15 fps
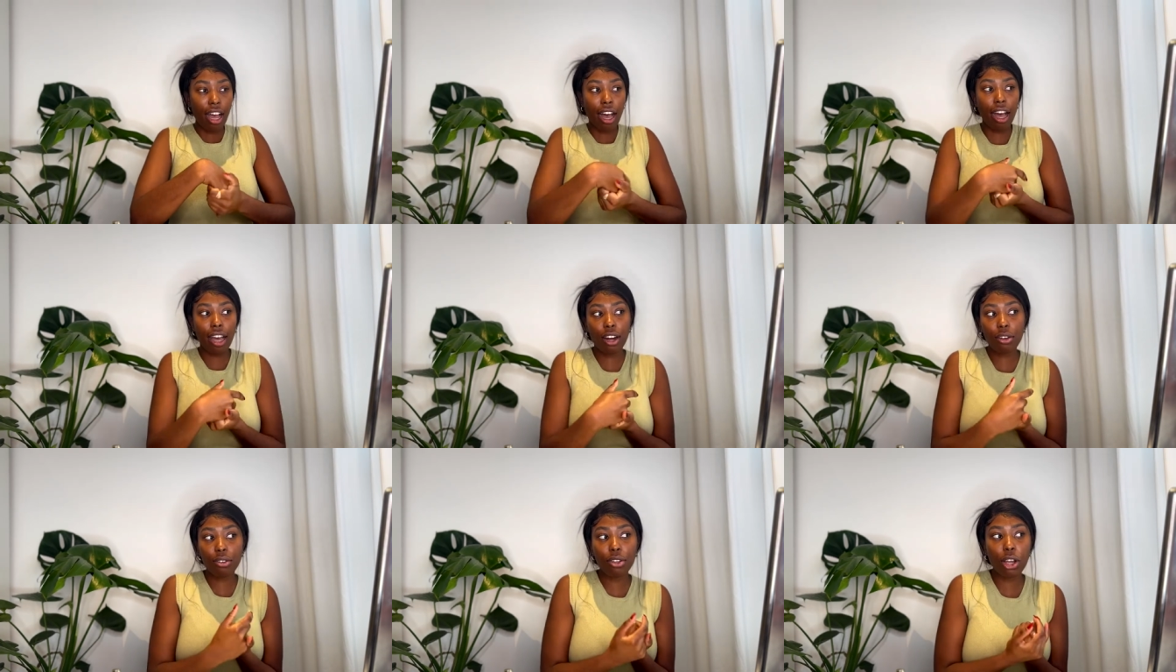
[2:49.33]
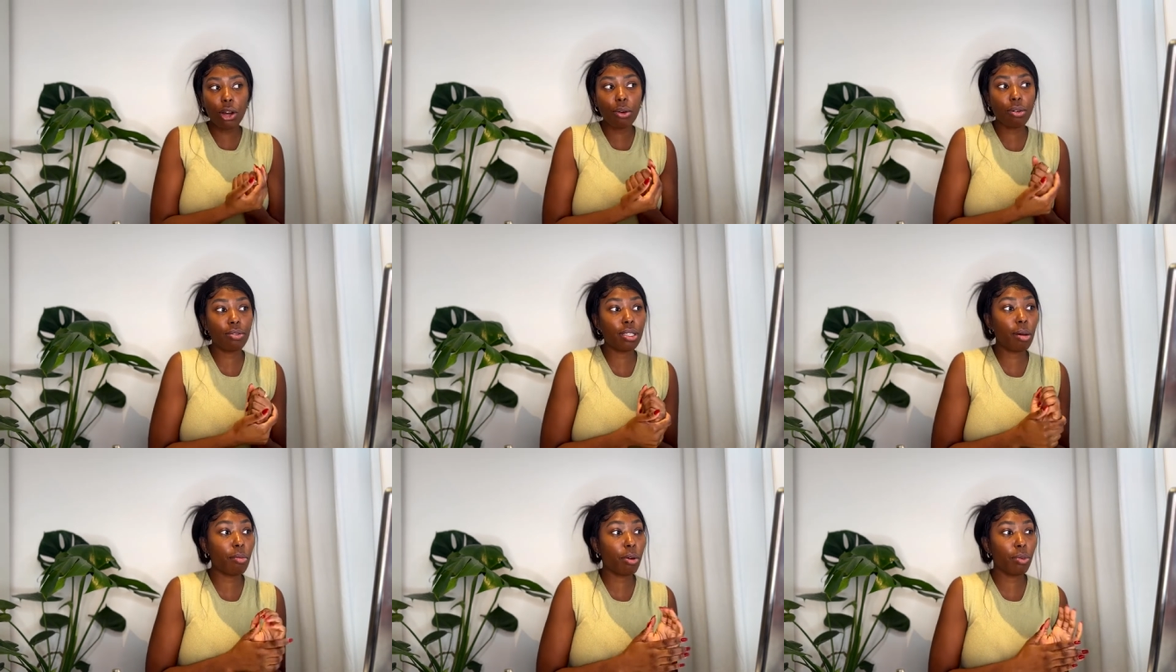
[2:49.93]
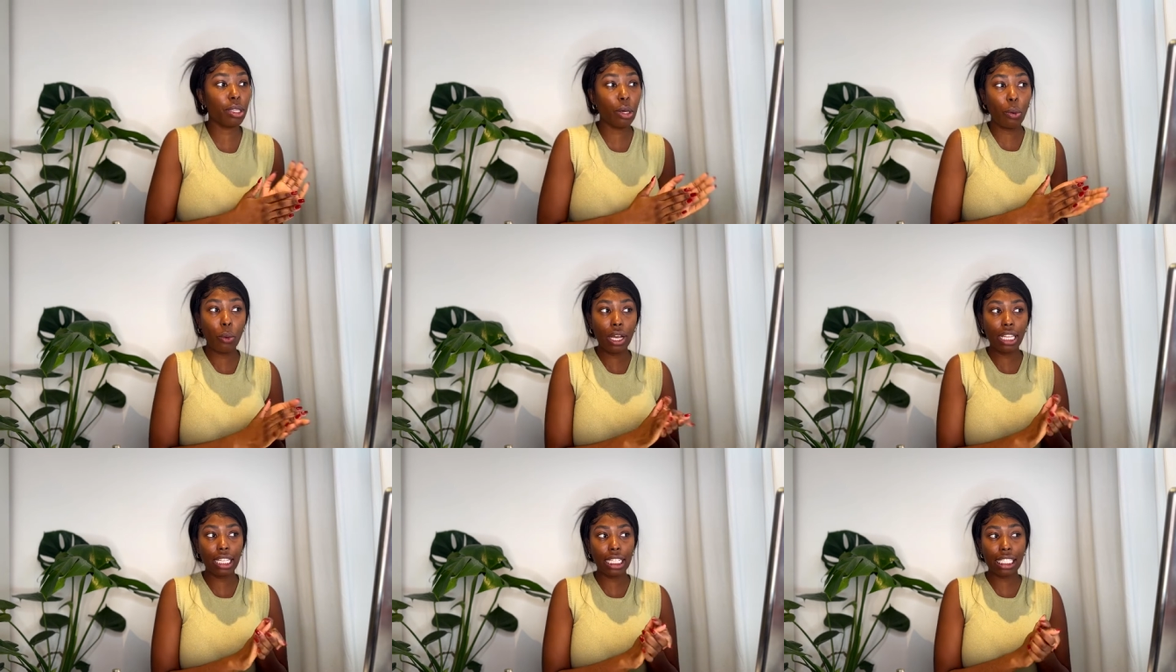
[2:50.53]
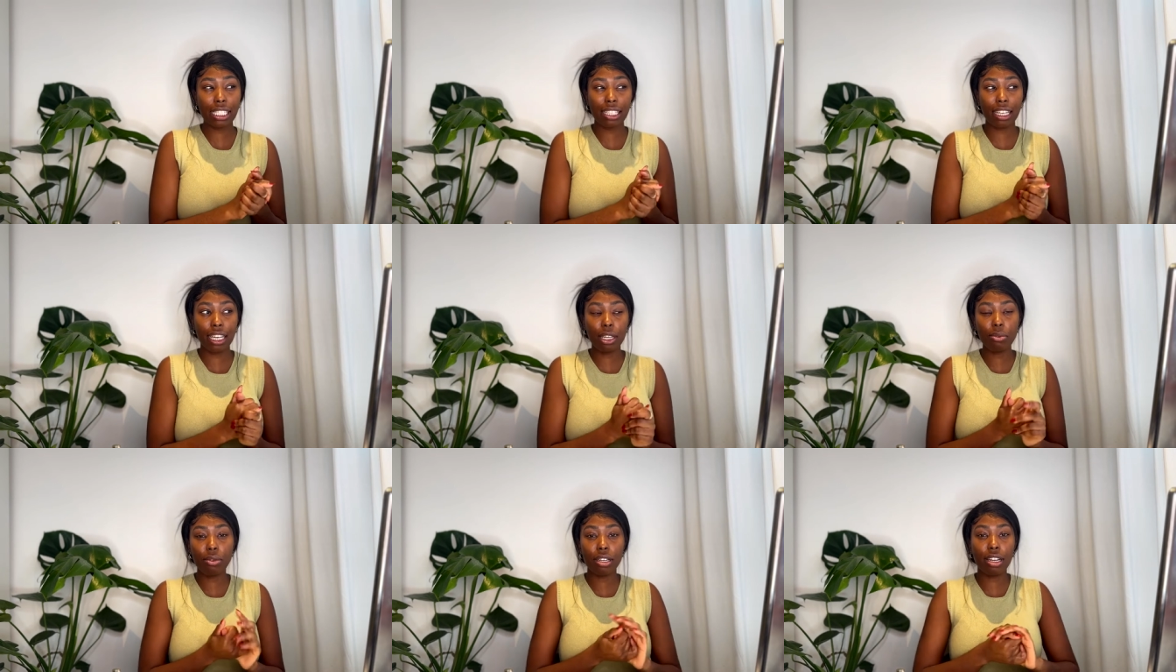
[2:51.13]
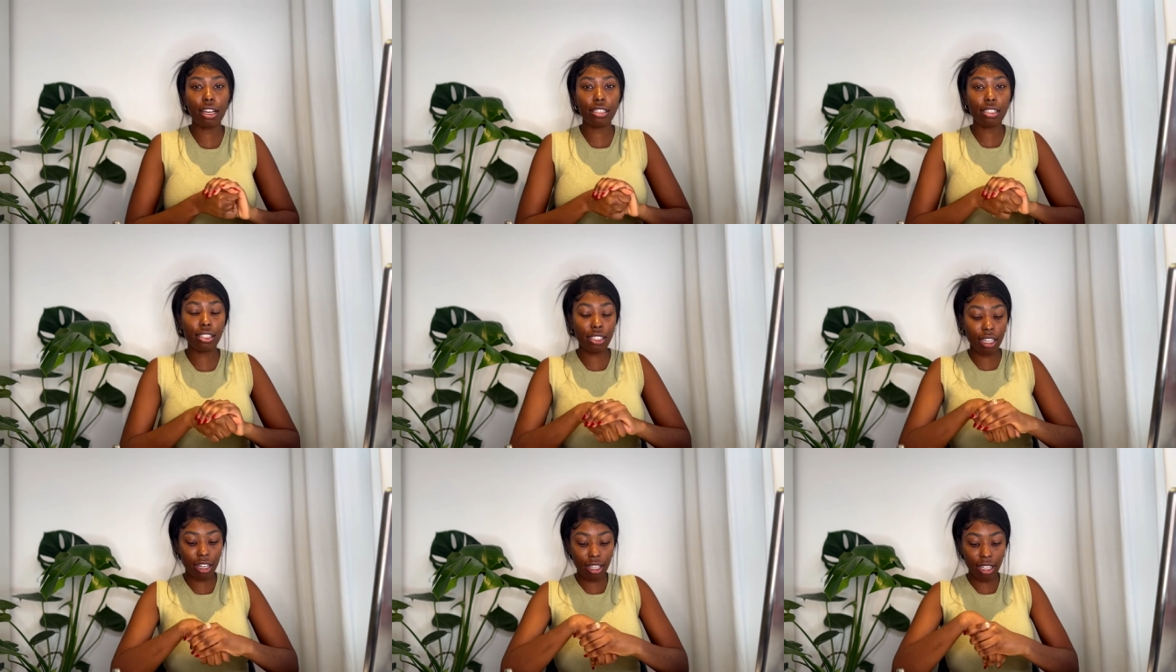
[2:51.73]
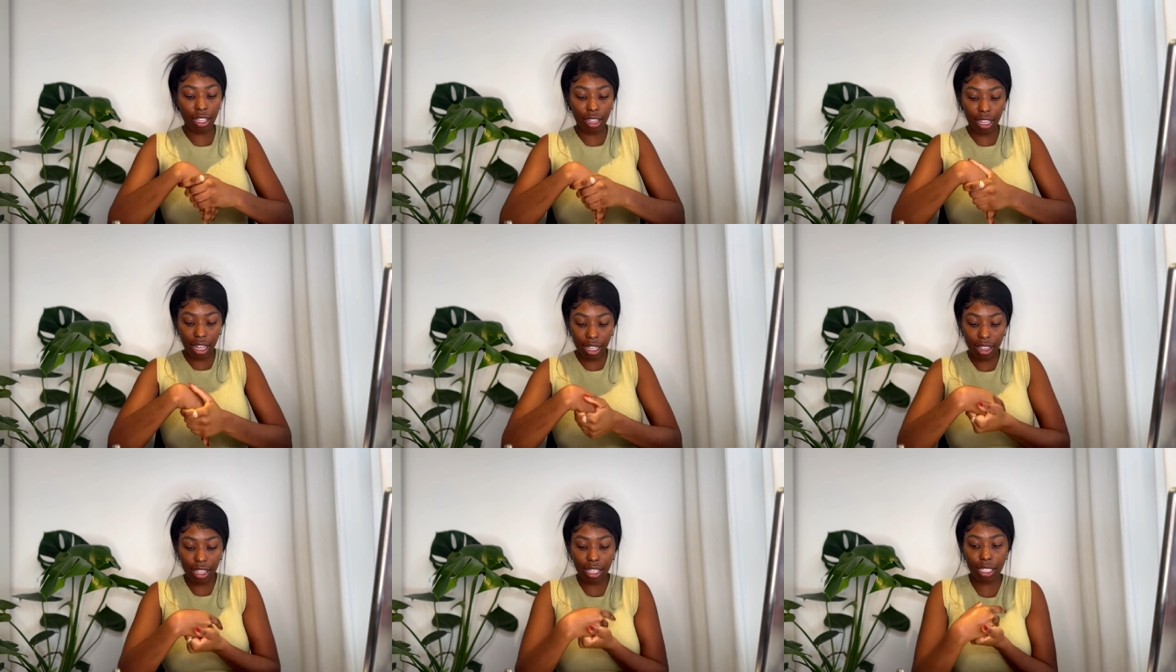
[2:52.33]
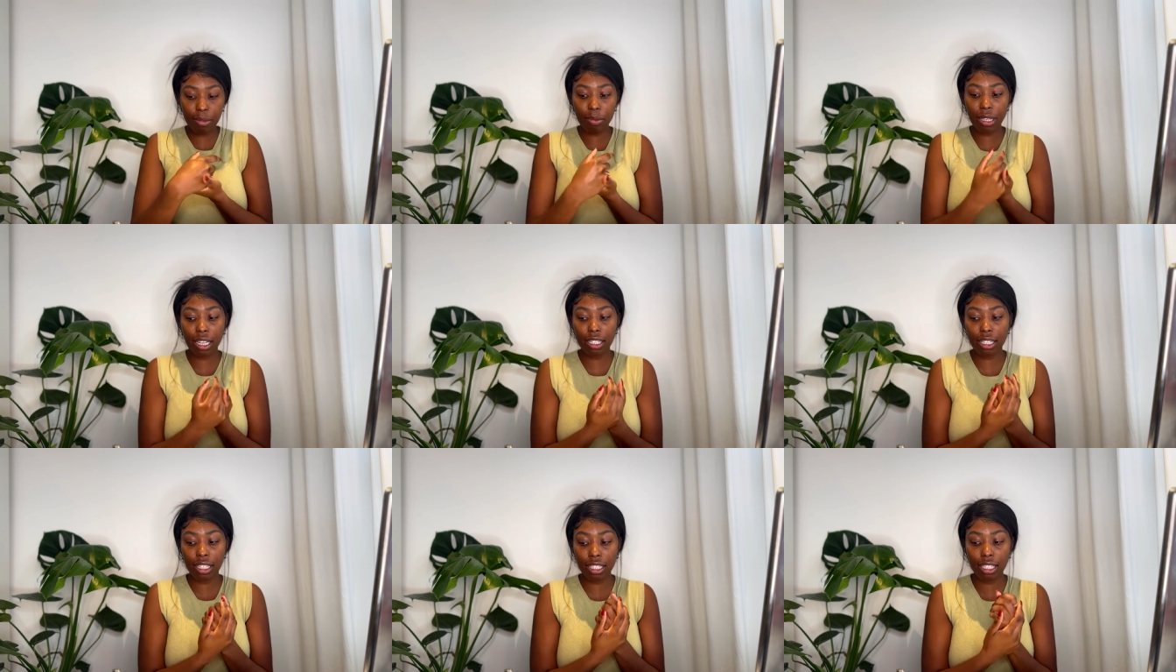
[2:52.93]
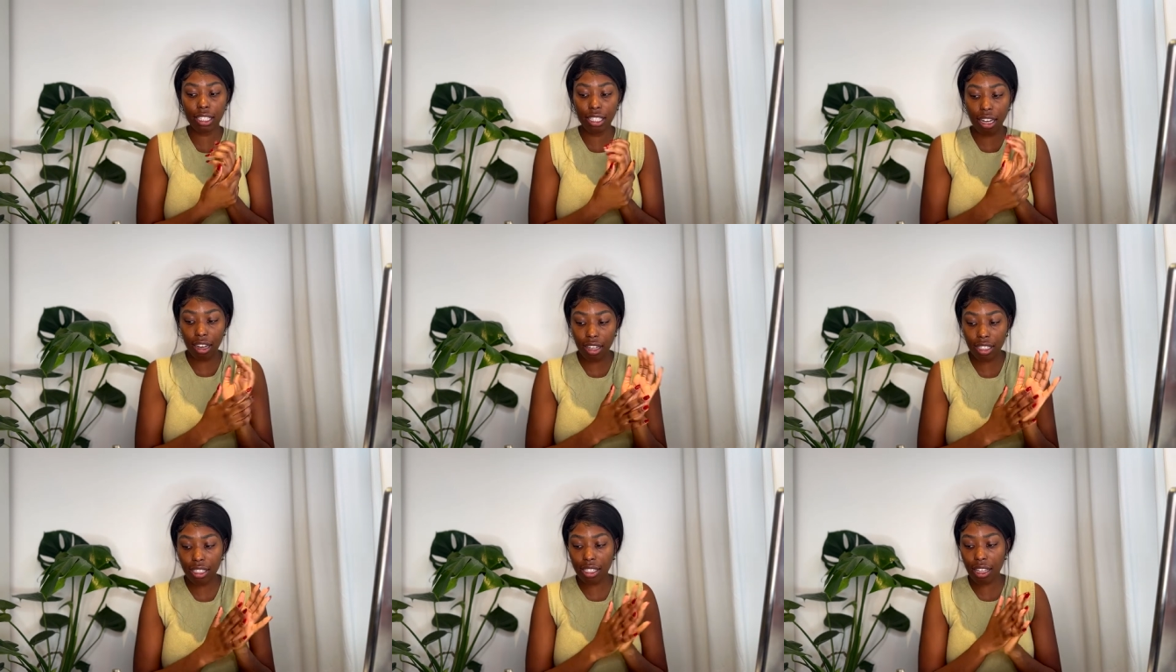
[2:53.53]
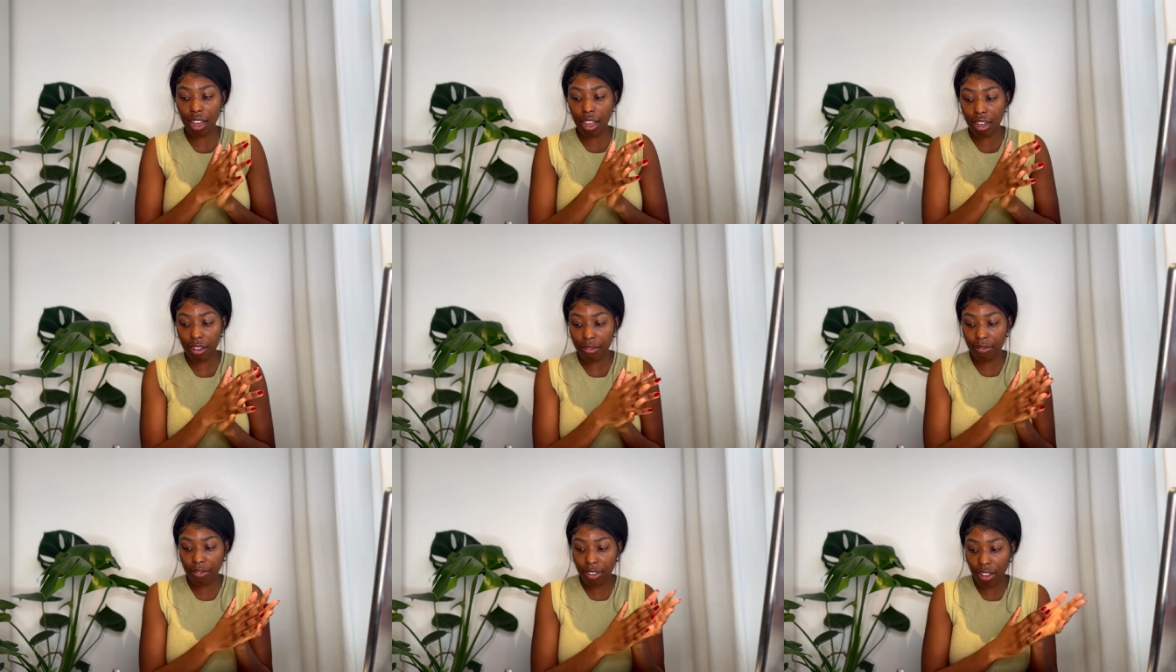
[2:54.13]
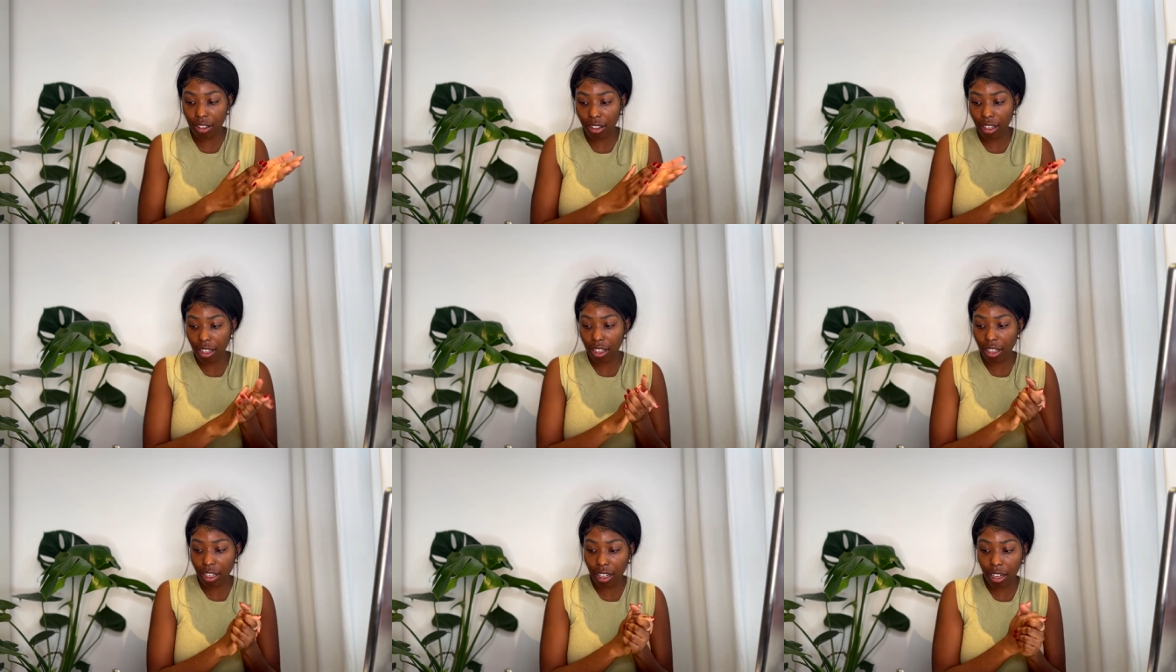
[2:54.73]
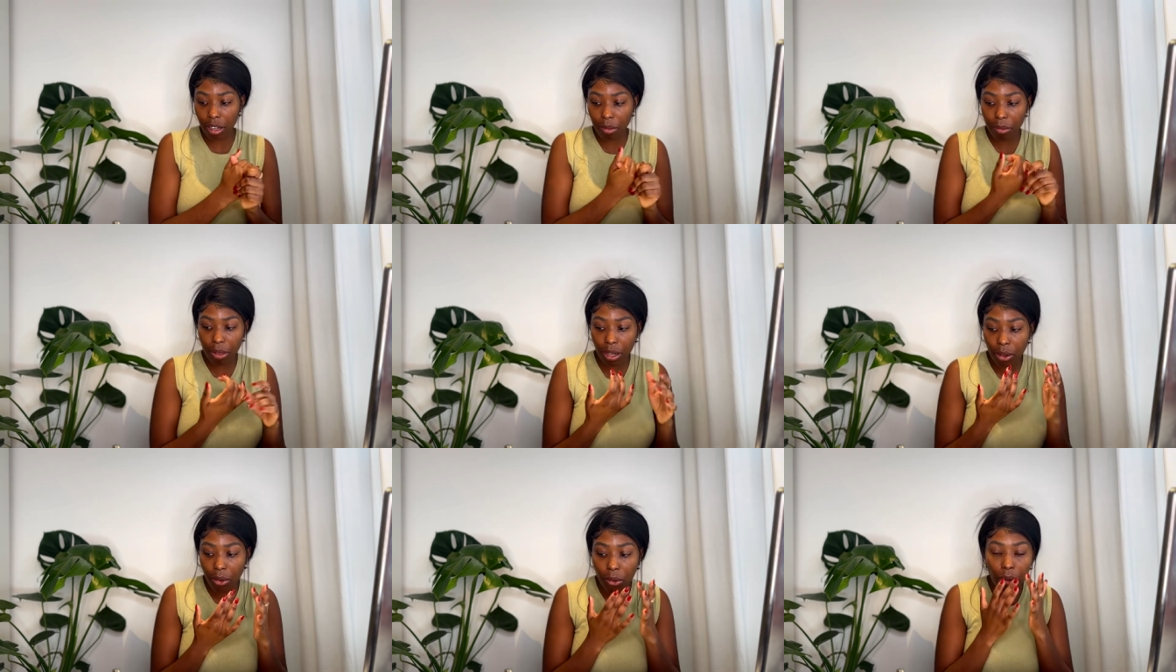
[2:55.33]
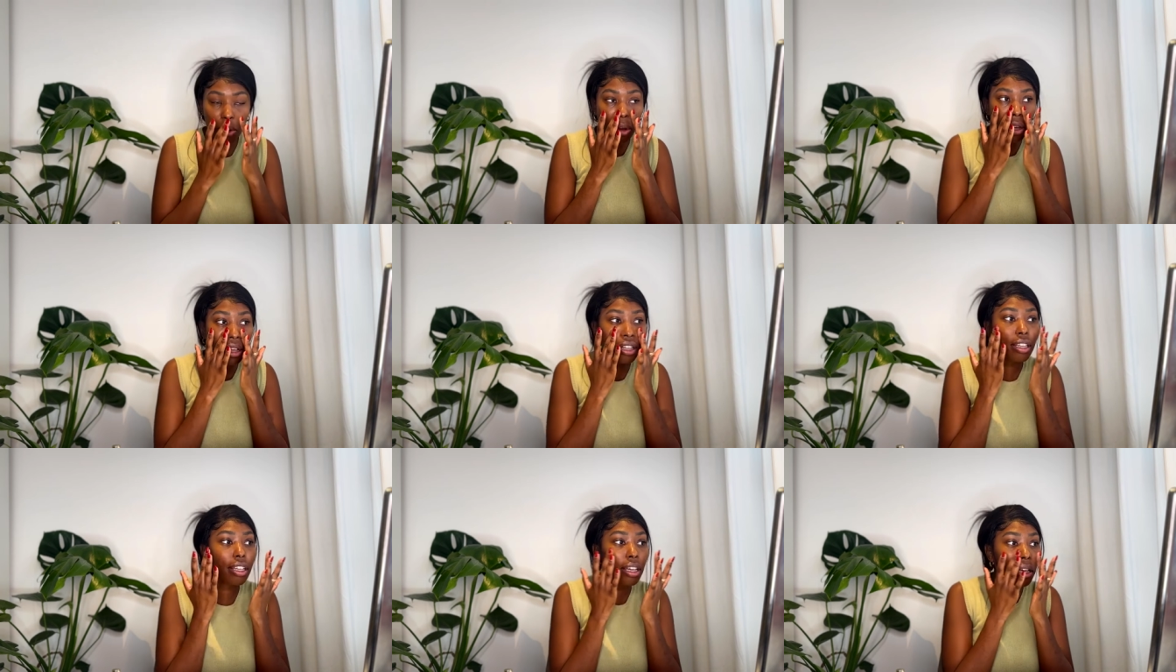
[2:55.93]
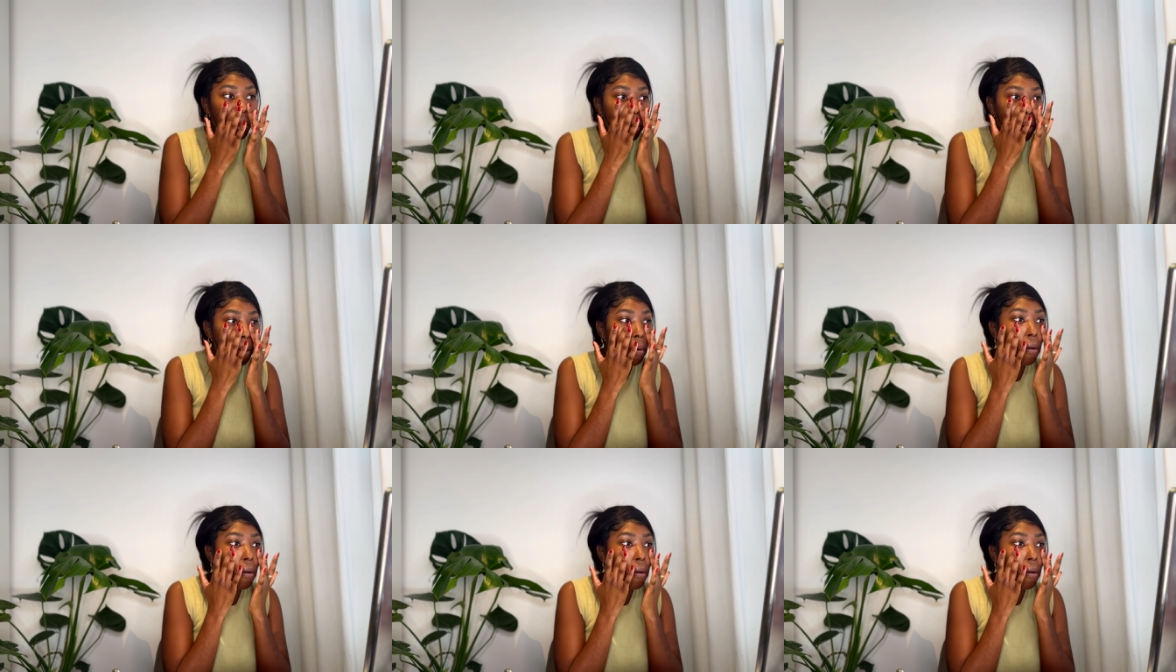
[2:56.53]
I don't know if someone with oily skin would necessarily like this because it does kind of feel a little bit oily.